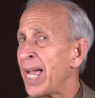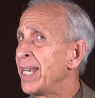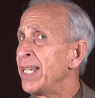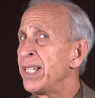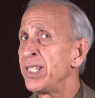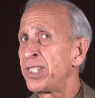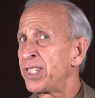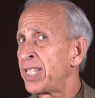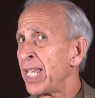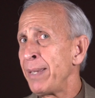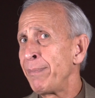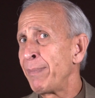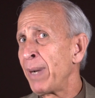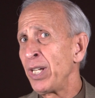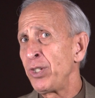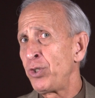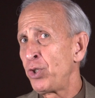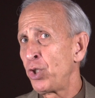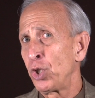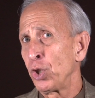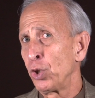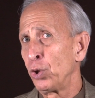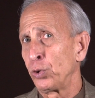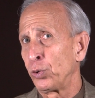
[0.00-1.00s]
I didn't say my
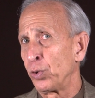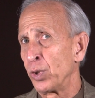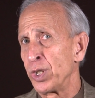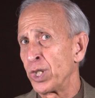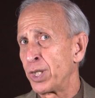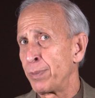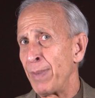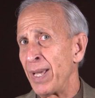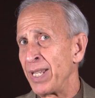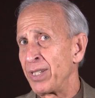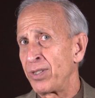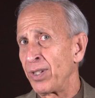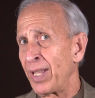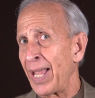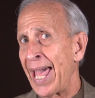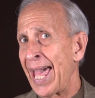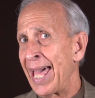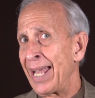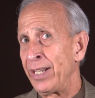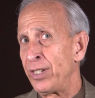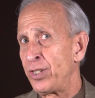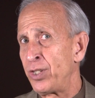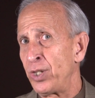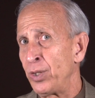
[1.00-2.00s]
children's mental
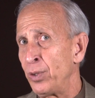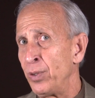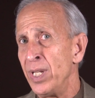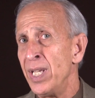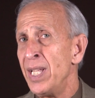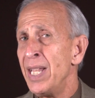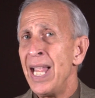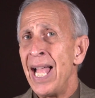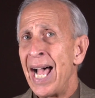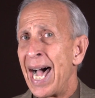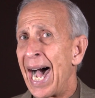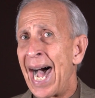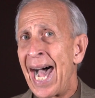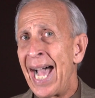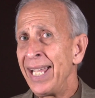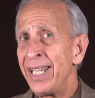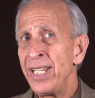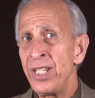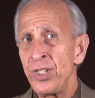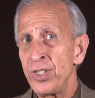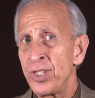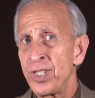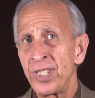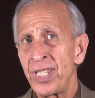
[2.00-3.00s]
attitude. I
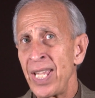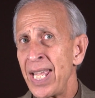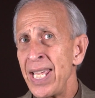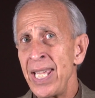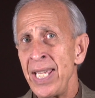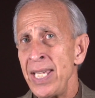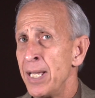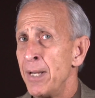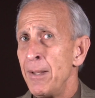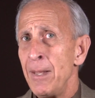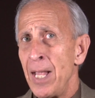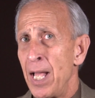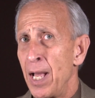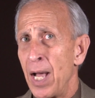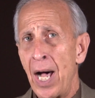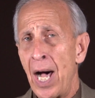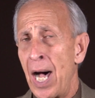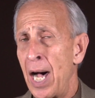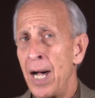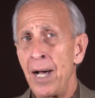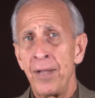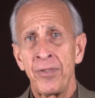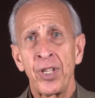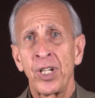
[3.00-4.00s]
didn't say
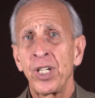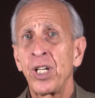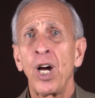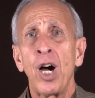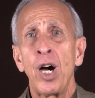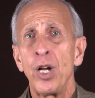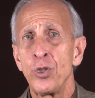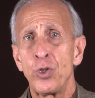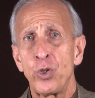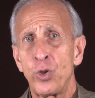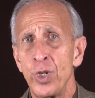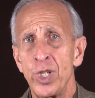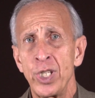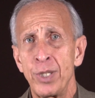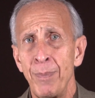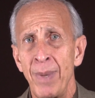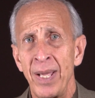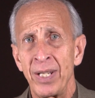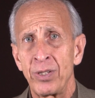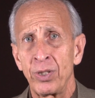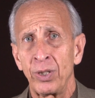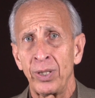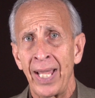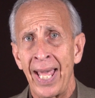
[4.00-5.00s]
the country's
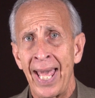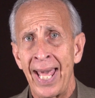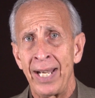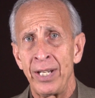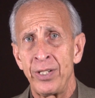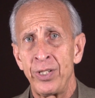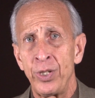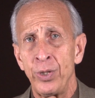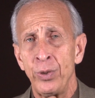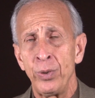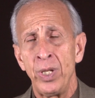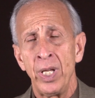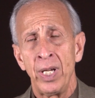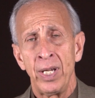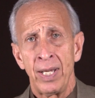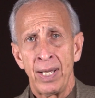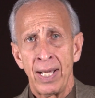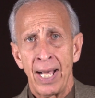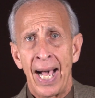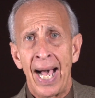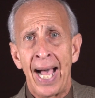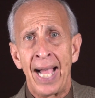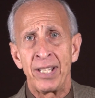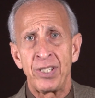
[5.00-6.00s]
mental attitude.
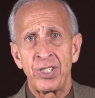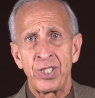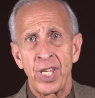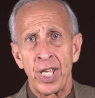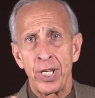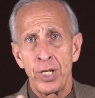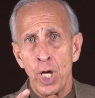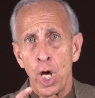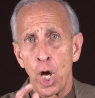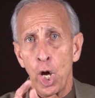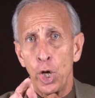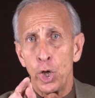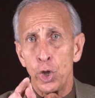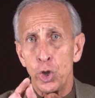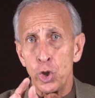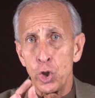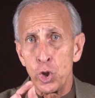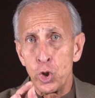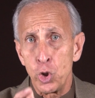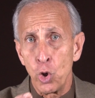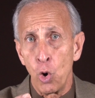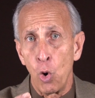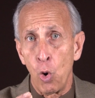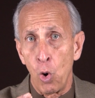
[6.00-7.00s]
I said
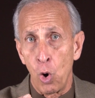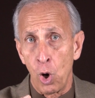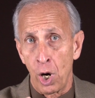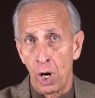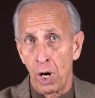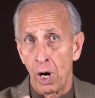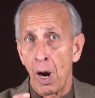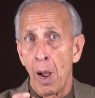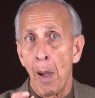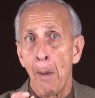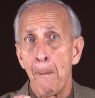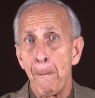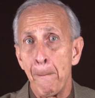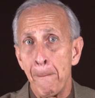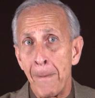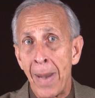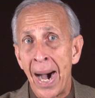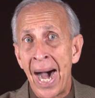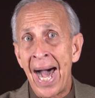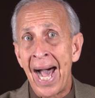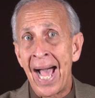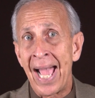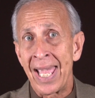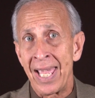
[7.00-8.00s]
your,
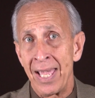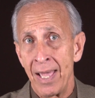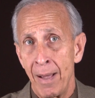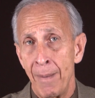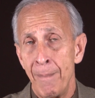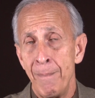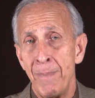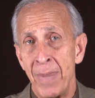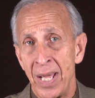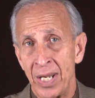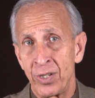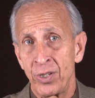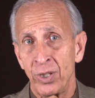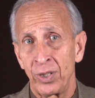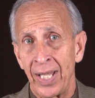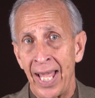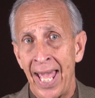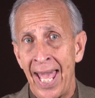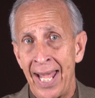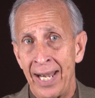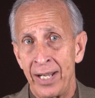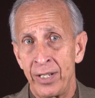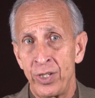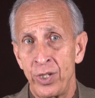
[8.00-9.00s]
my mental
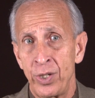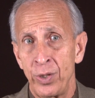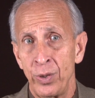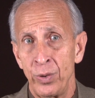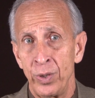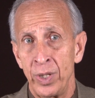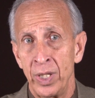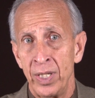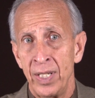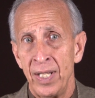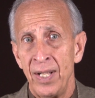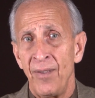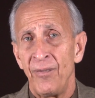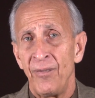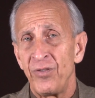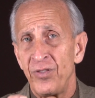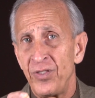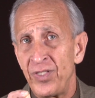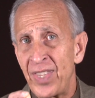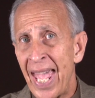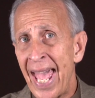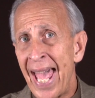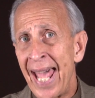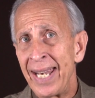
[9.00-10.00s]
attitude.
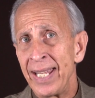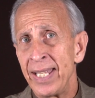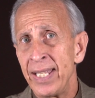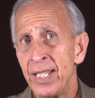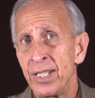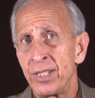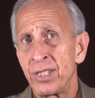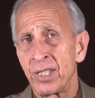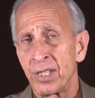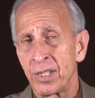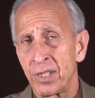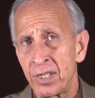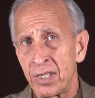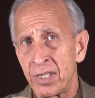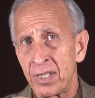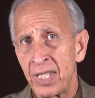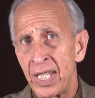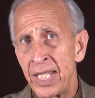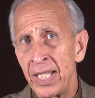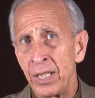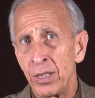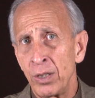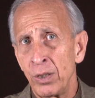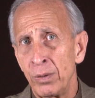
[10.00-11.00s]
That is the
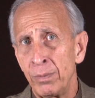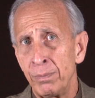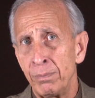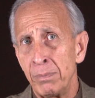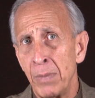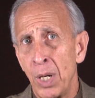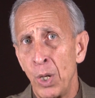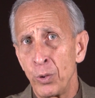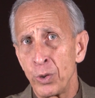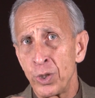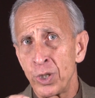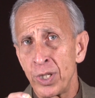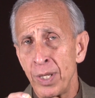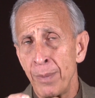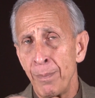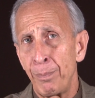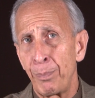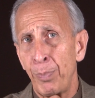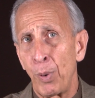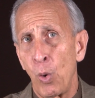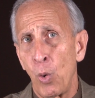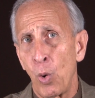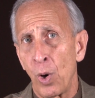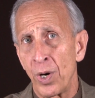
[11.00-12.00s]
single most
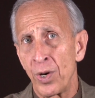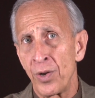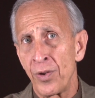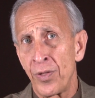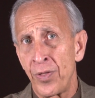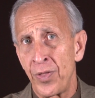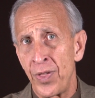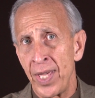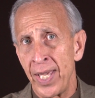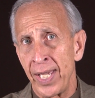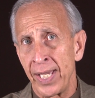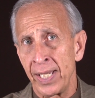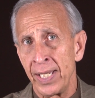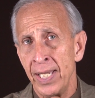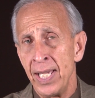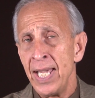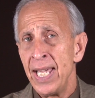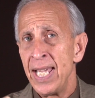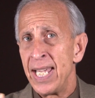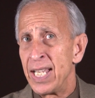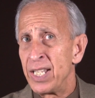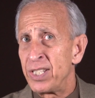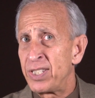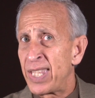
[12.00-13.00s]
important thing,
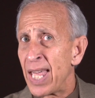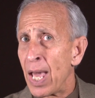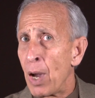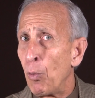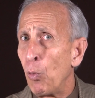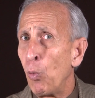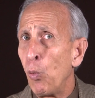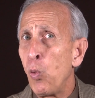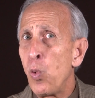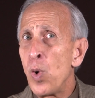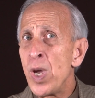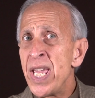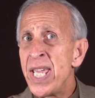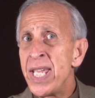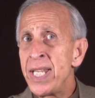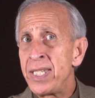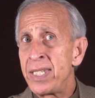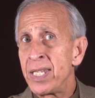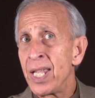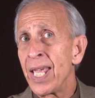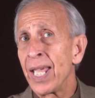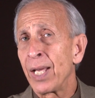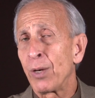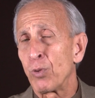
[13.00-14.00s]
is that we
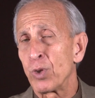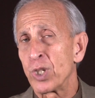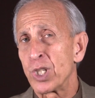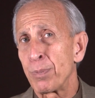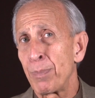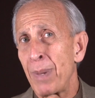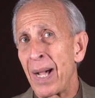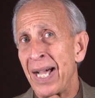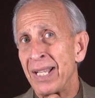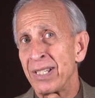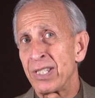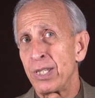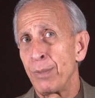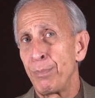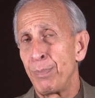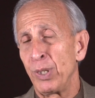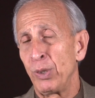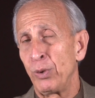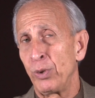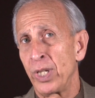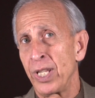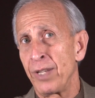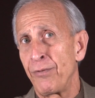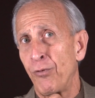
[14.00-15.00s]
take
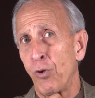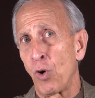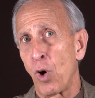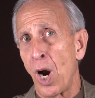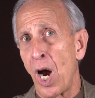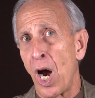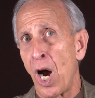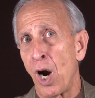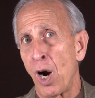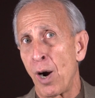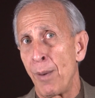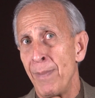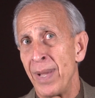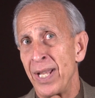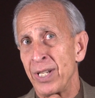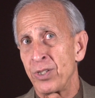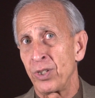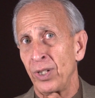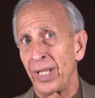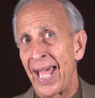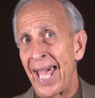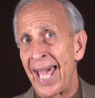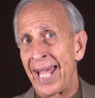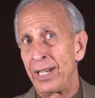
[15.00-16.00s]
responsibility for our
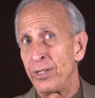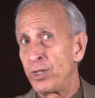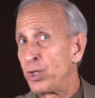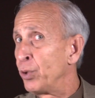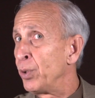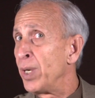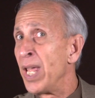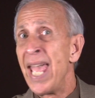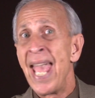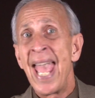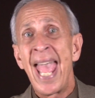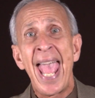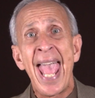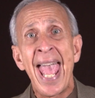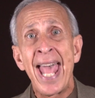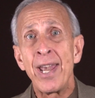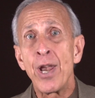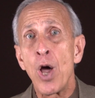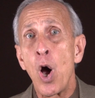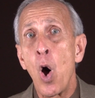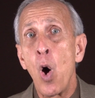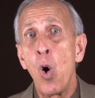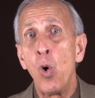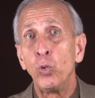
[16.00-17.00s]
mental attitude,
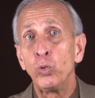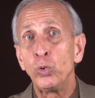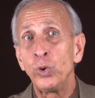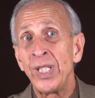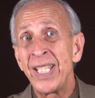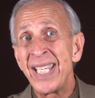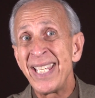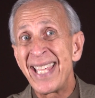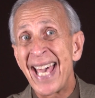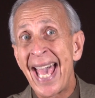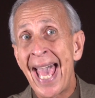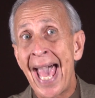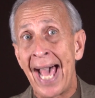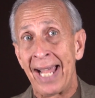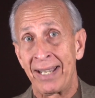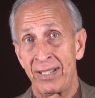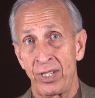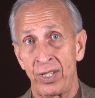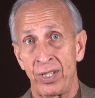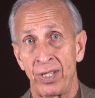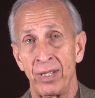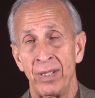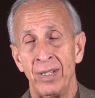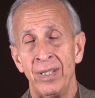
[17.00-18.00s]
and only
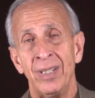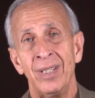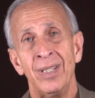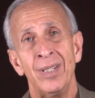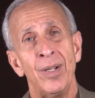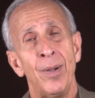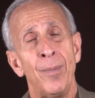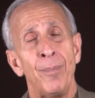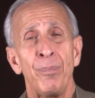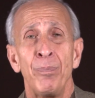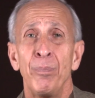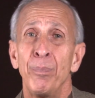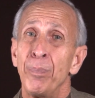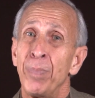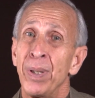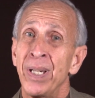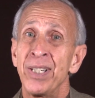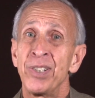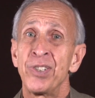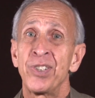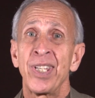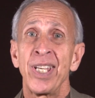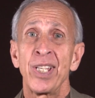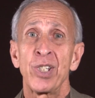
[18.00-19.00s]
that.
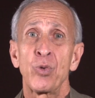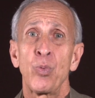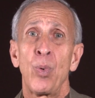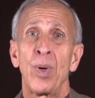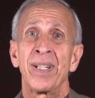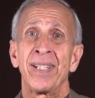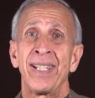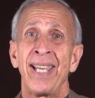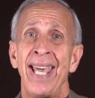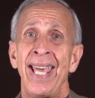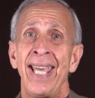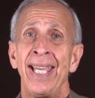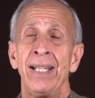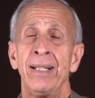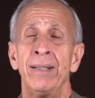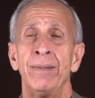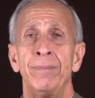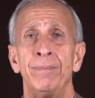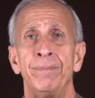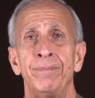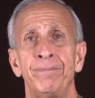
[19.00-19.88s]
Because guess what, gang?